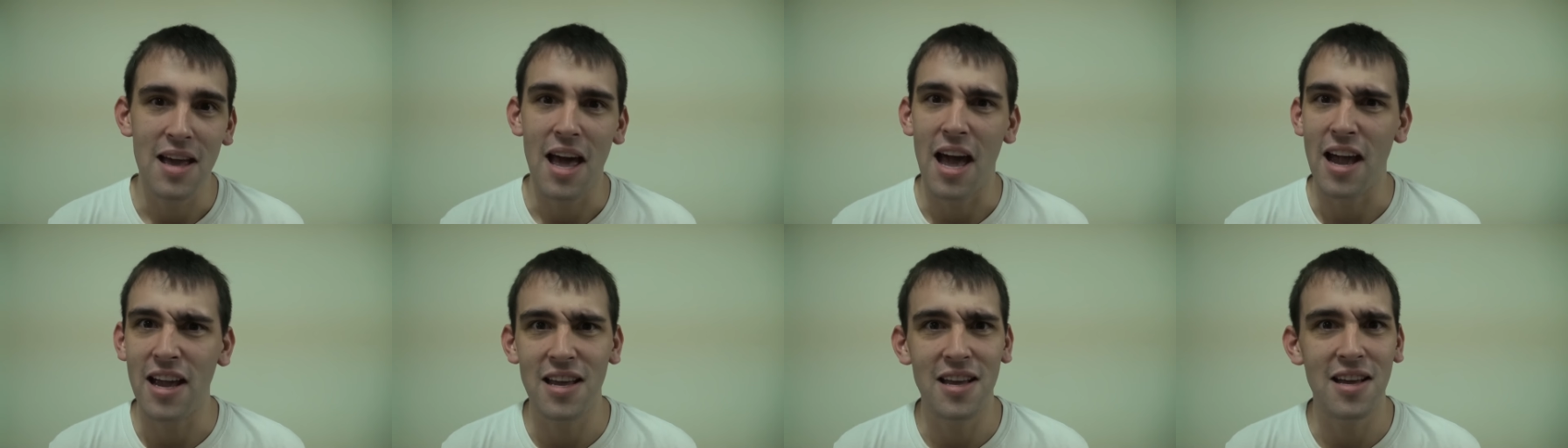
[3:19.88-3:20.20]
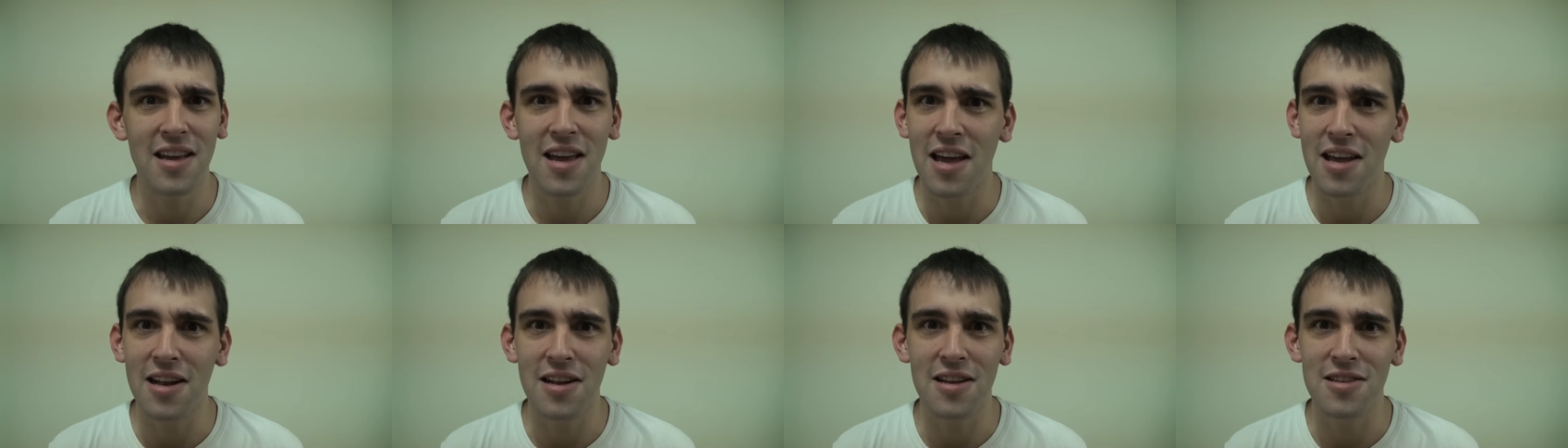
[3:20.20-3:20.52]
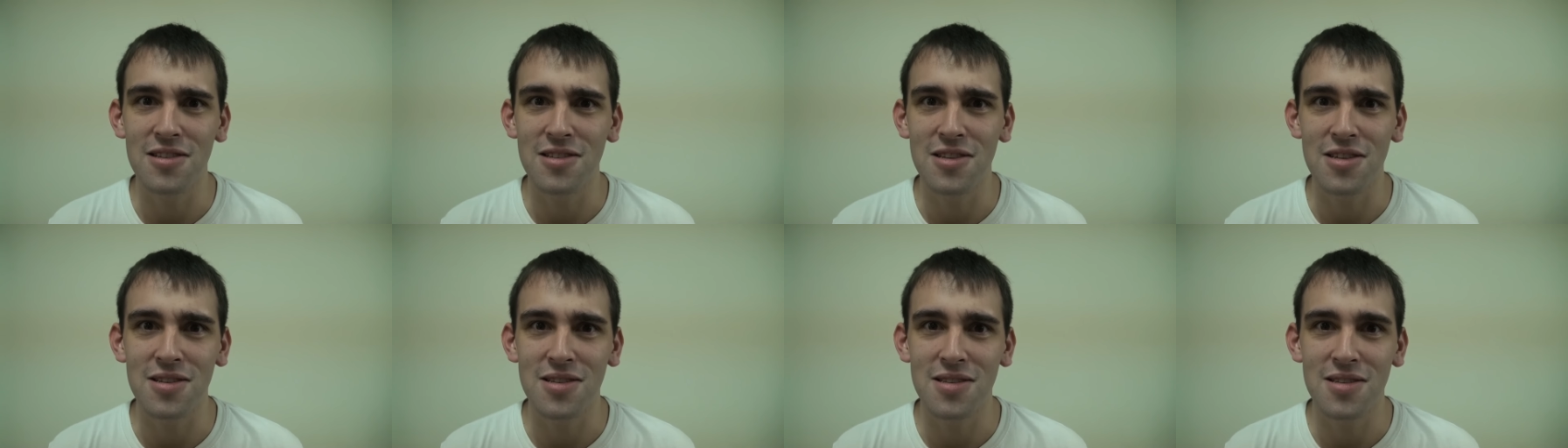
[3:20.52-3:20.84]
I can kind
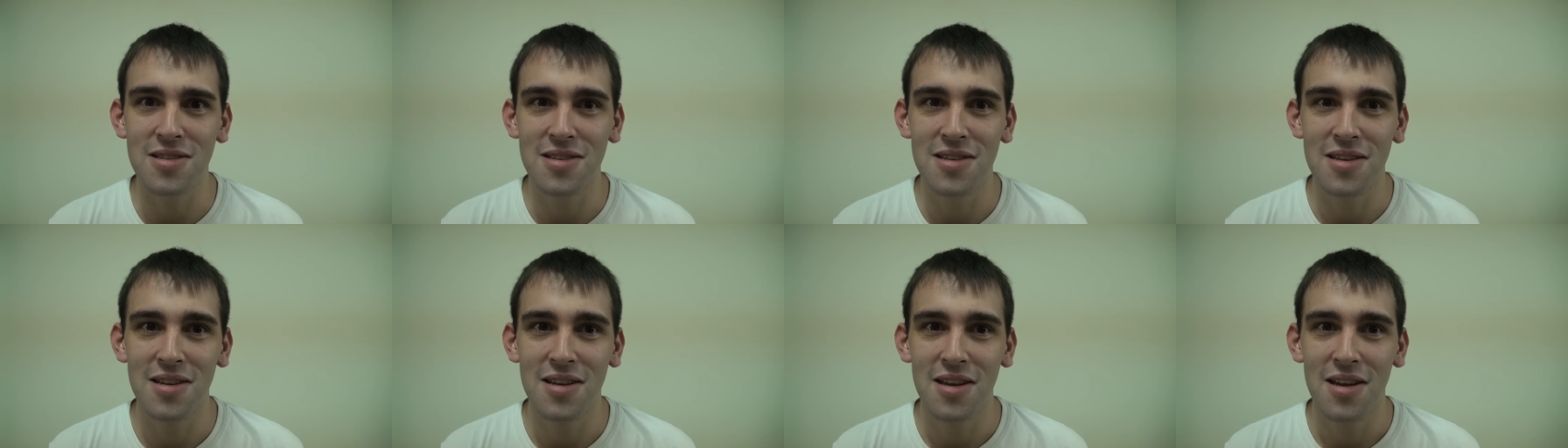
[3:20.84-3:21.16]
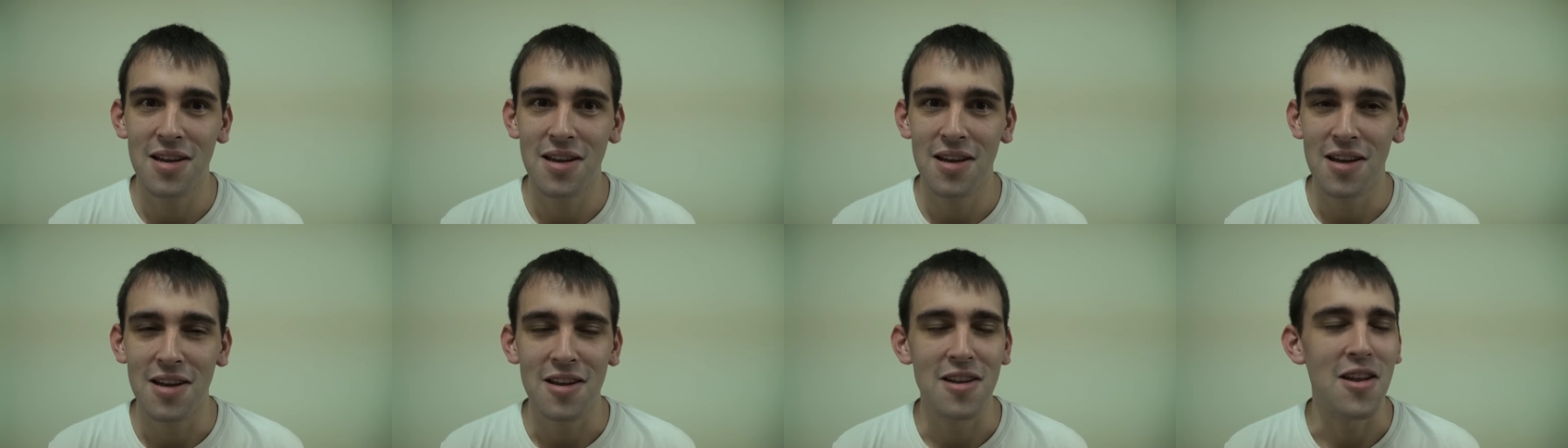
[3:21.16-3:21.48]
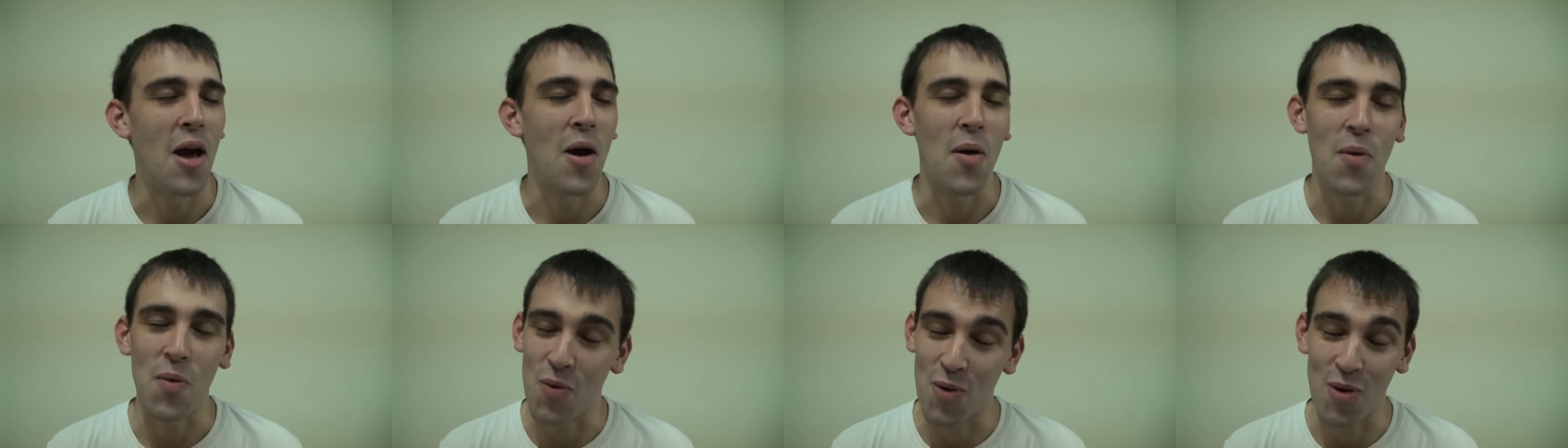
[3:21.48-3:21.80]
of just
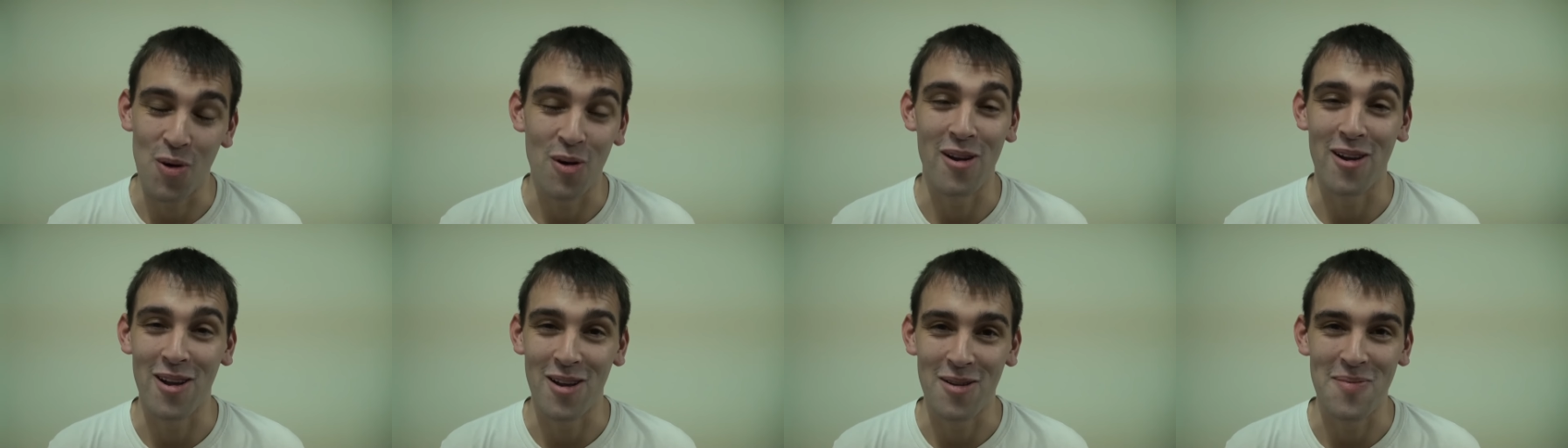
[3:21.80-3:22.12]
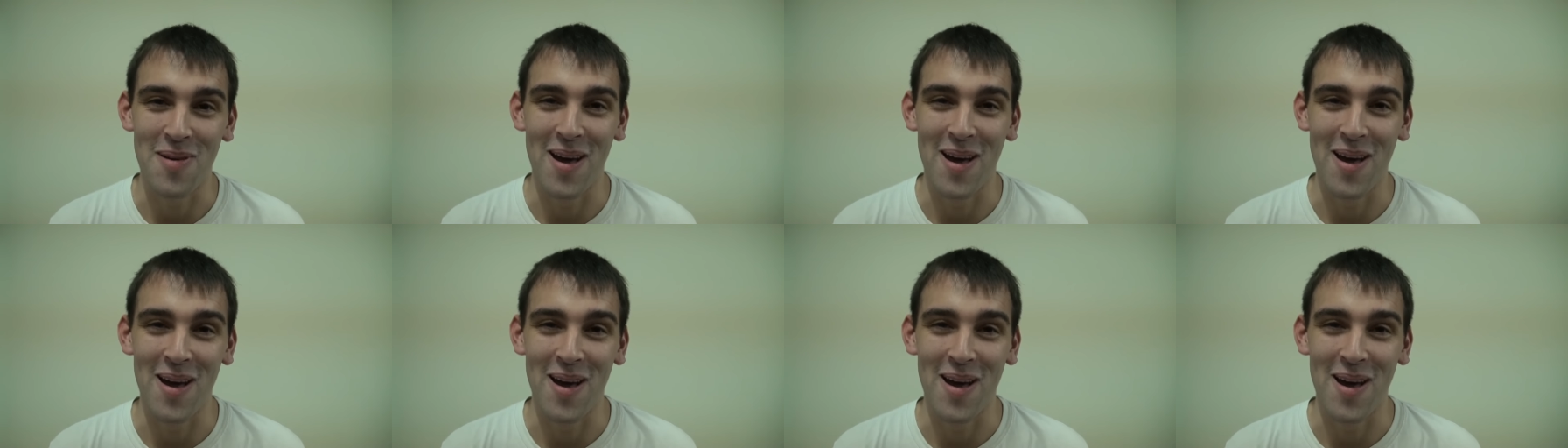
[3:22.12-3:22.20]
not worry